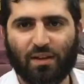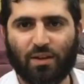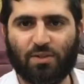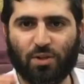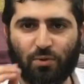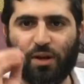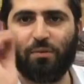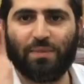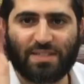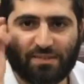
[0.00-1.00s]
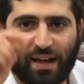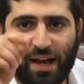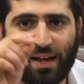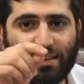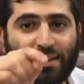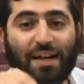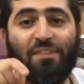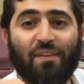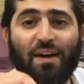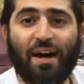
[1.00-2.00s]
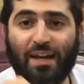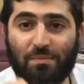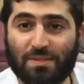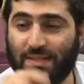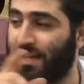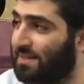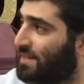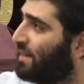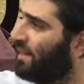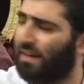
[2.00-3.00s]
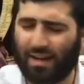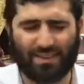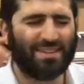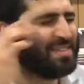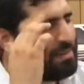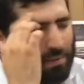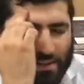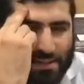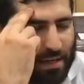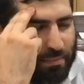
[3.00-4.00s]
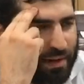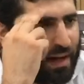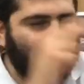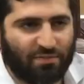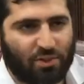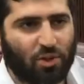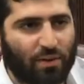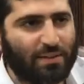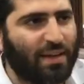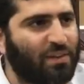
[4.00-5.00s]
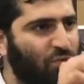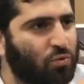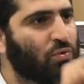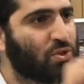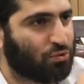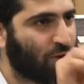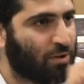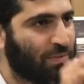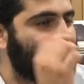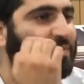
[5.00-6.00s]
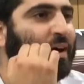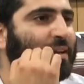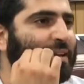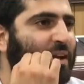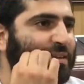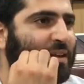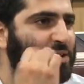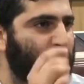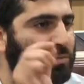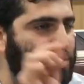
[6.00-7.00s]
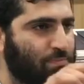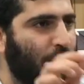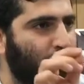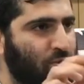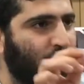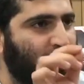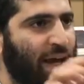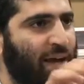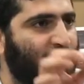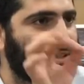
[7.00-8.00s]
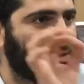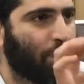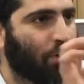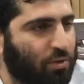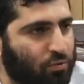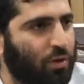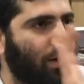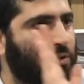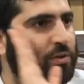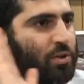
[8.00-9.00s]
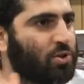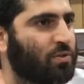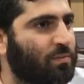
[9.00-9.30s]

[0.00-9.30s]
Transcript: There's a rare mitzvah, the Kaf HaChaim says, I think Siman Samech Aleph in your idea, if you do rare Mitzvah on that day, it's almost promised you're going to have a spark of Ruach HaKodesh.